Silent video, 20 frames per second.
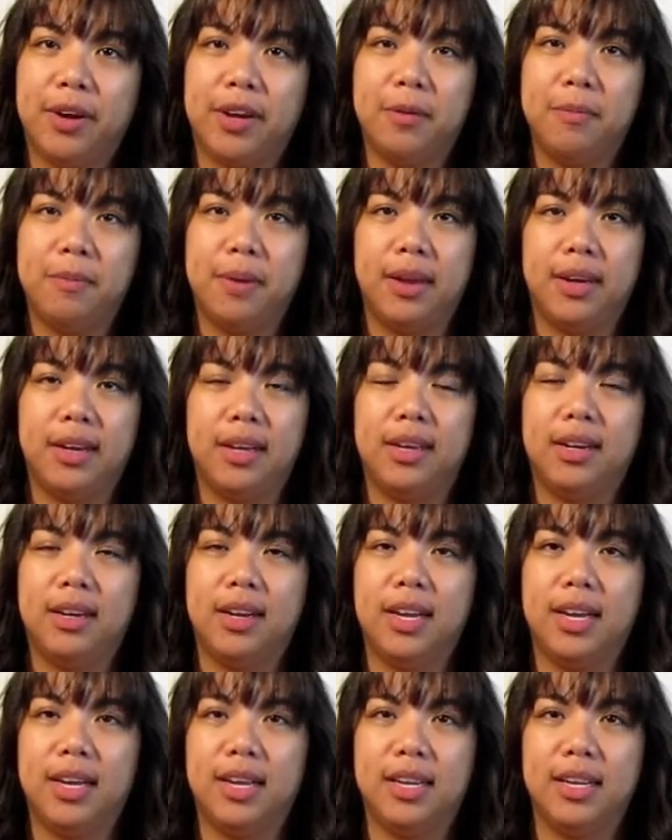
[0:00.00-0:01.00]

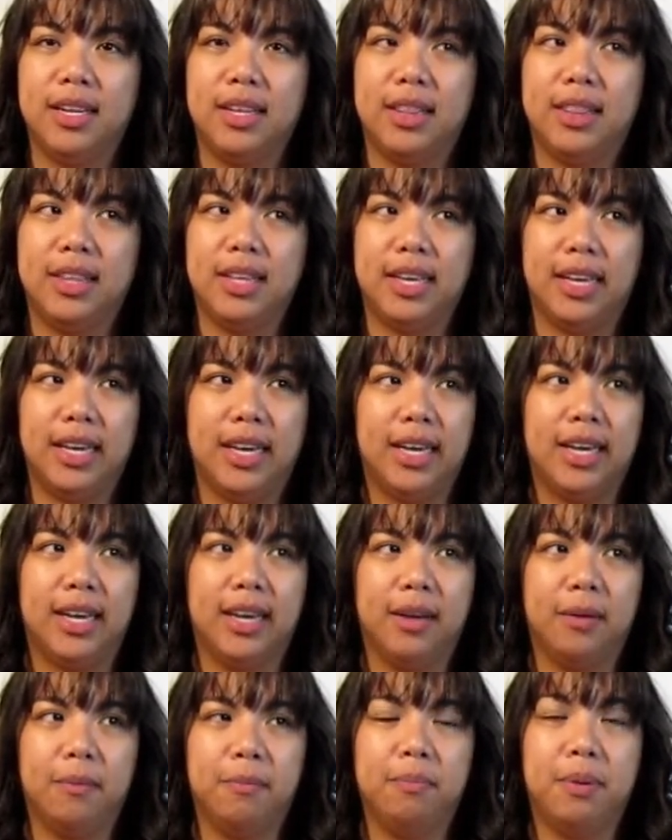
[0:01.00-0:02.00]
recommended in
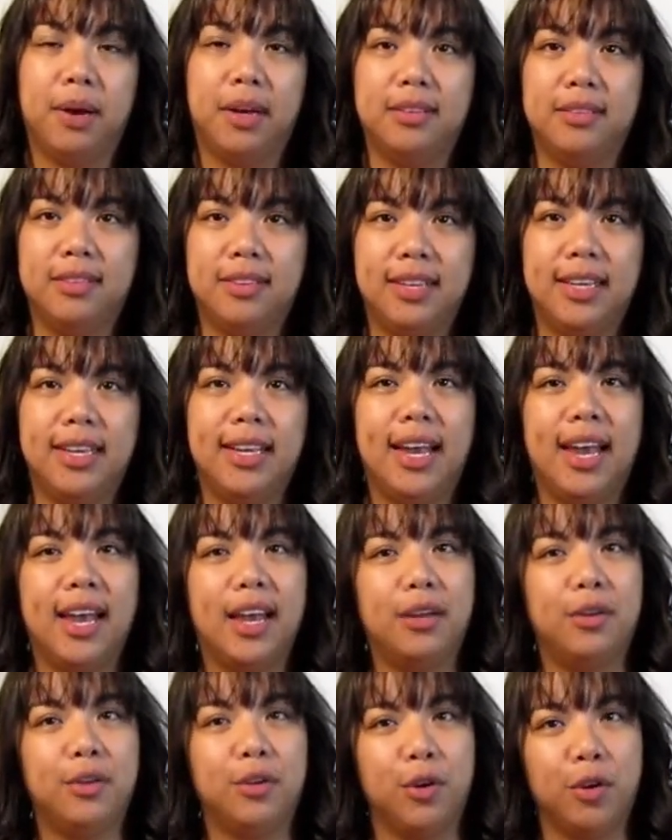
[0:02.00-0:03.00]
the busty
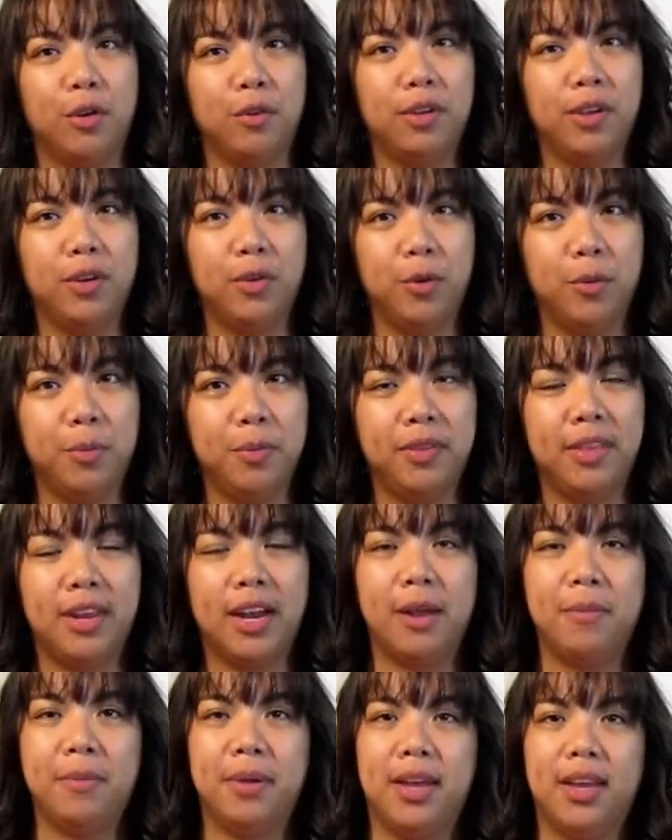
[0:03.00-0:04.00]
and curvy groups that
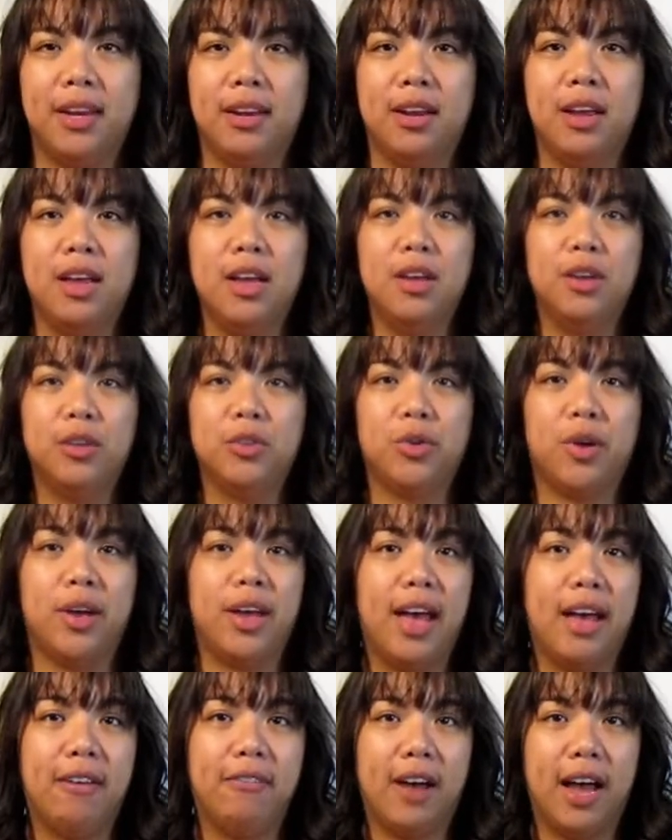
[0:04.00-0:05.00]
I'm in, so I
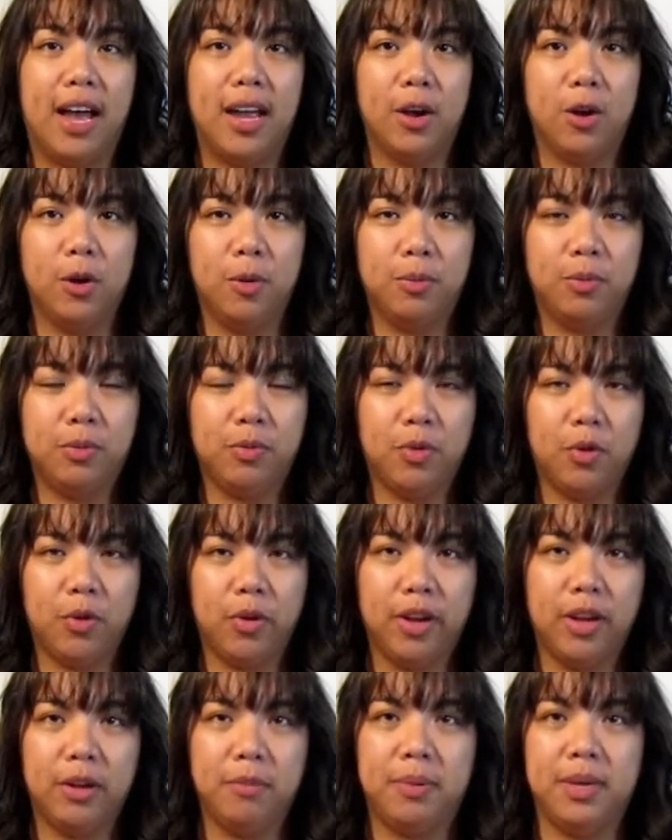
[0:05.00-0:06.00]
have high hopes
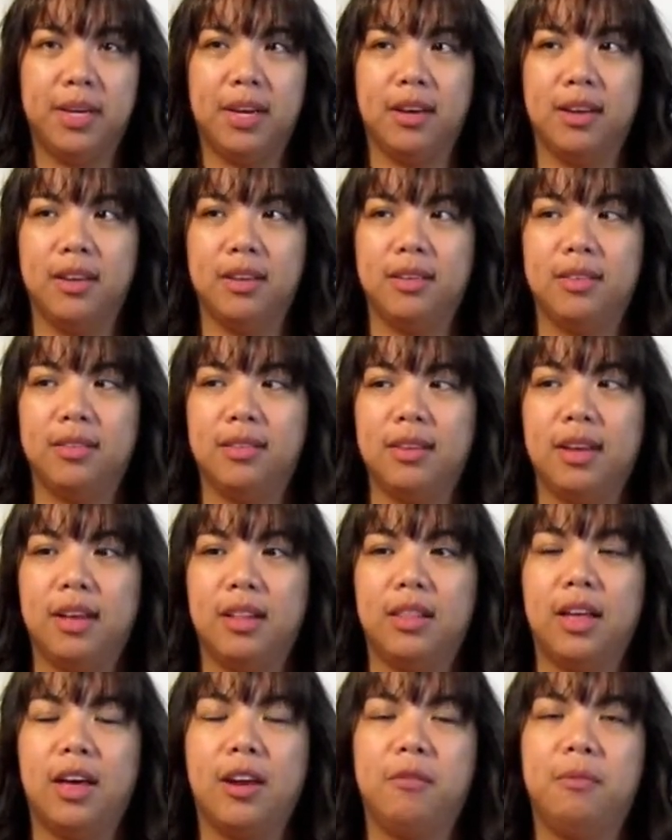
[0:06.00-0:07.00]
for it because
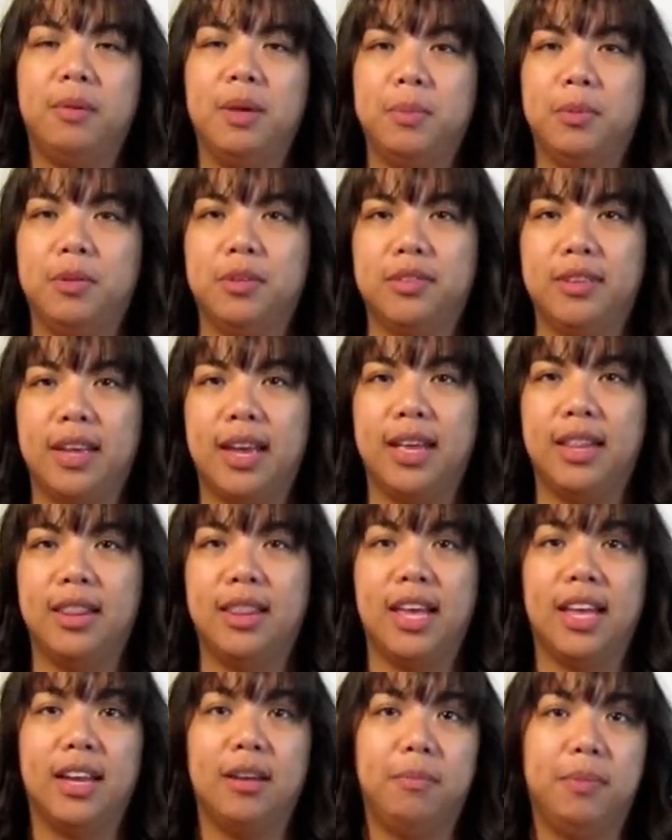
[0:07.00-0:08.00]
a lot of people said
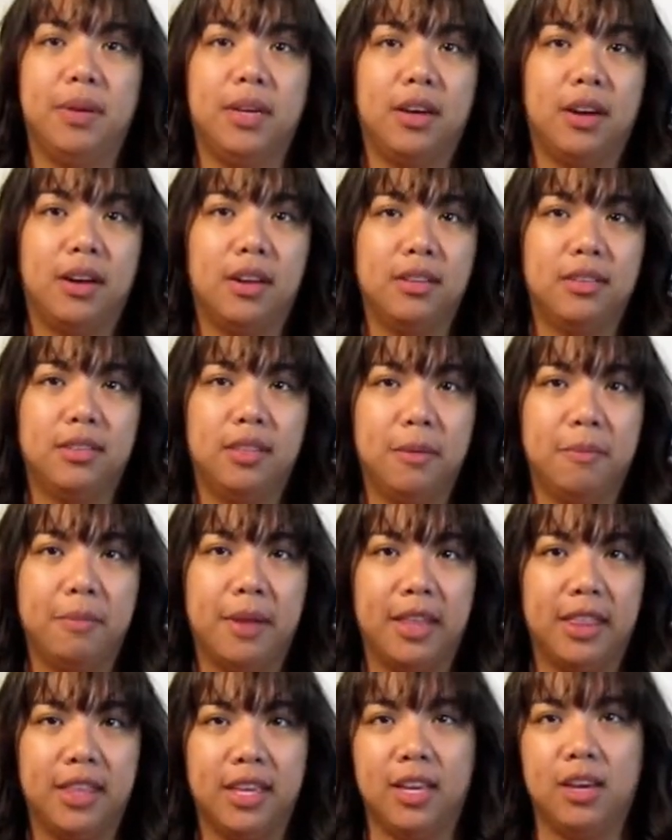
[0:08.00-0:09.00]
that because the
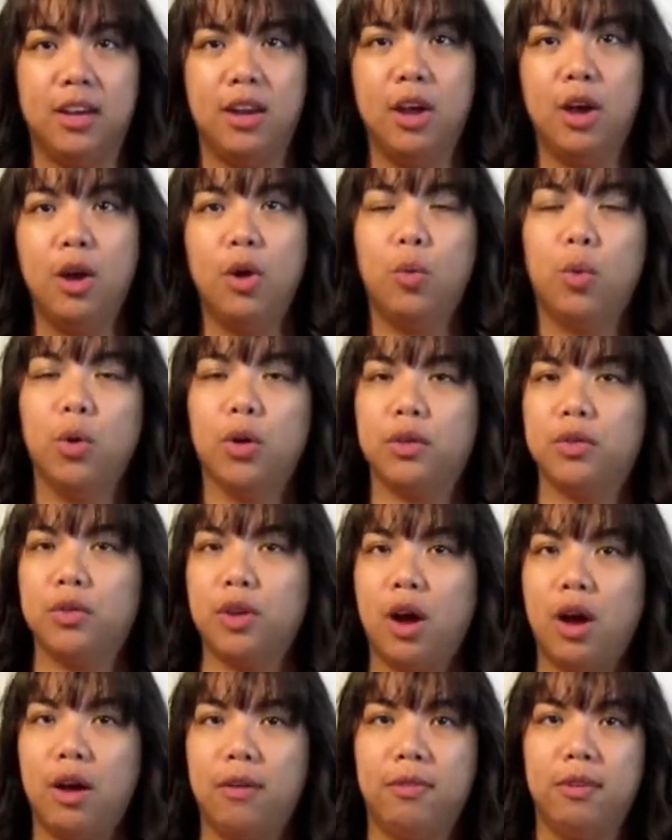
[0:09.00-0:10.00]
method works
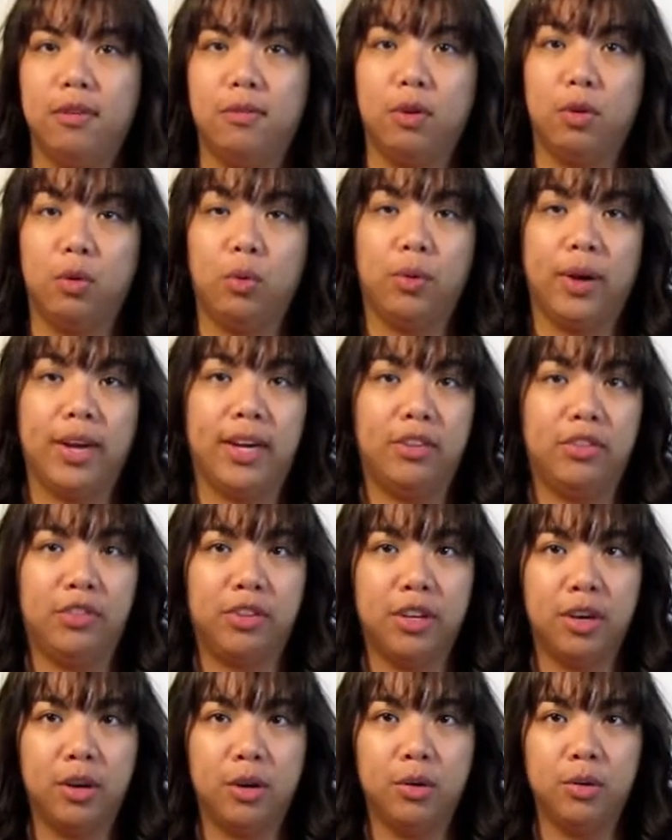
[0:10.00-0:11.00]
off of
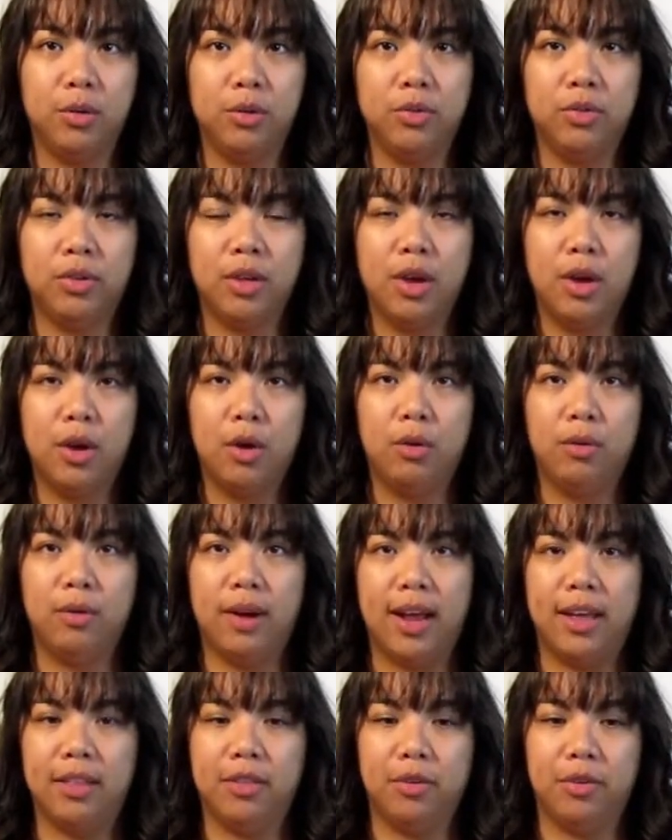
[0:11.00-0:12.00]
ratios
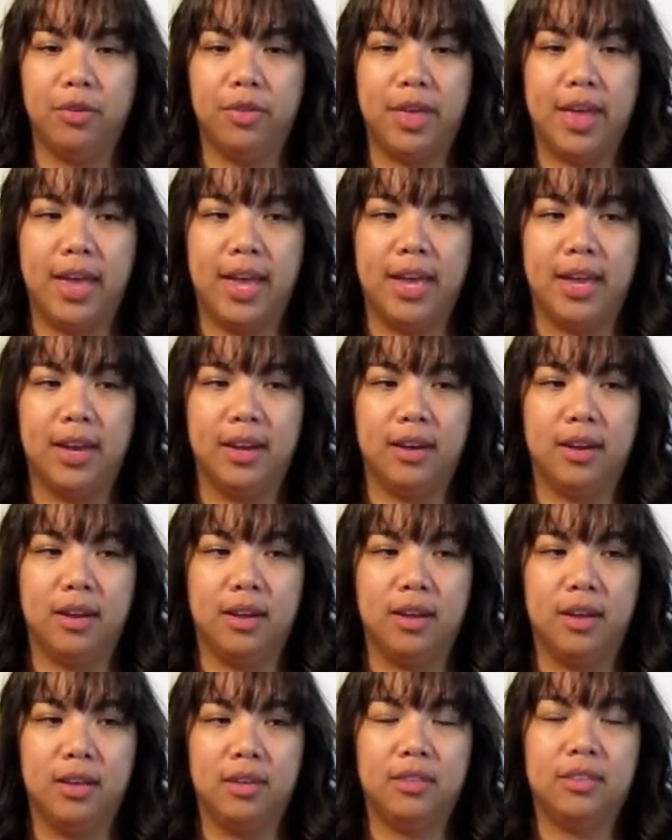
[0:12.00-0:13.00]
rather than
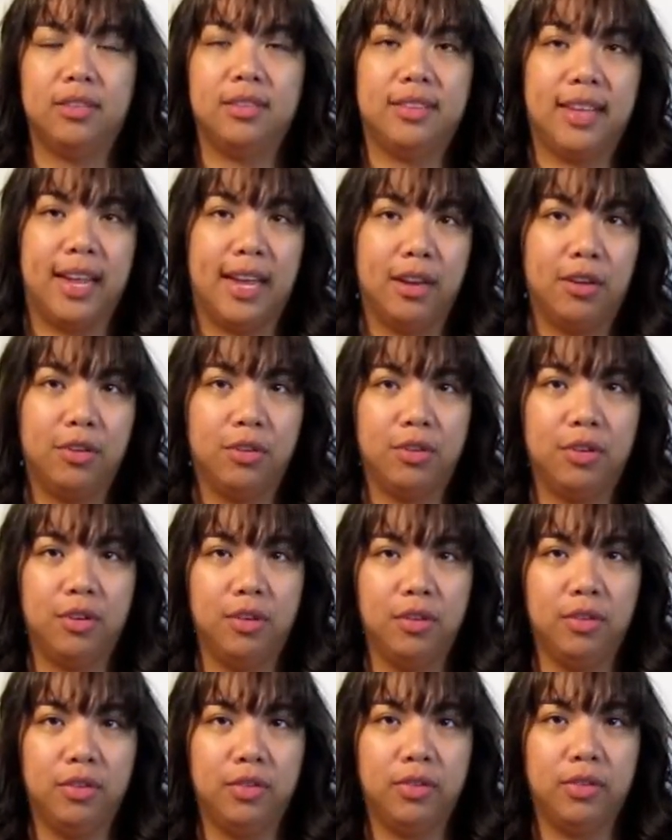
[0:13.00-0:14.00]

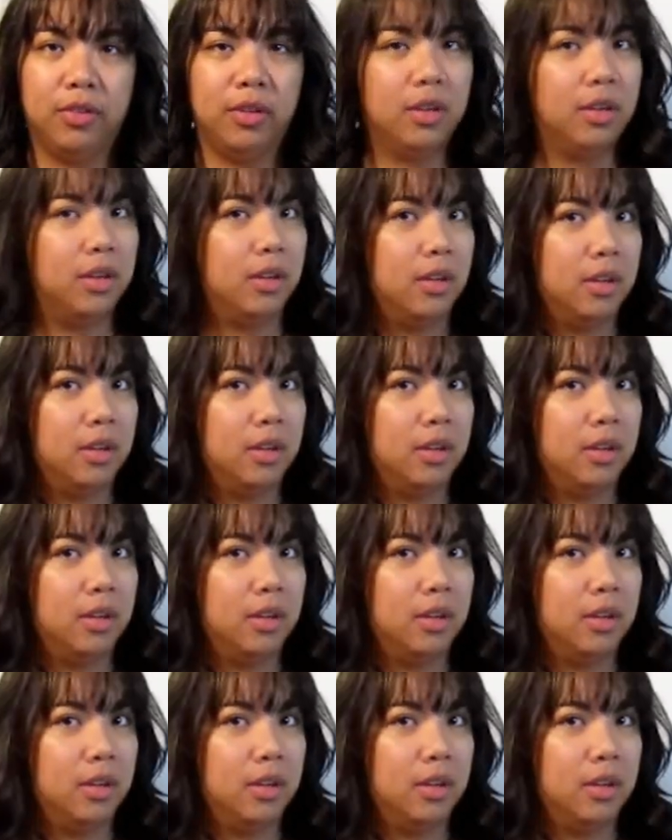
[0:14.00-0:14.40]
standards,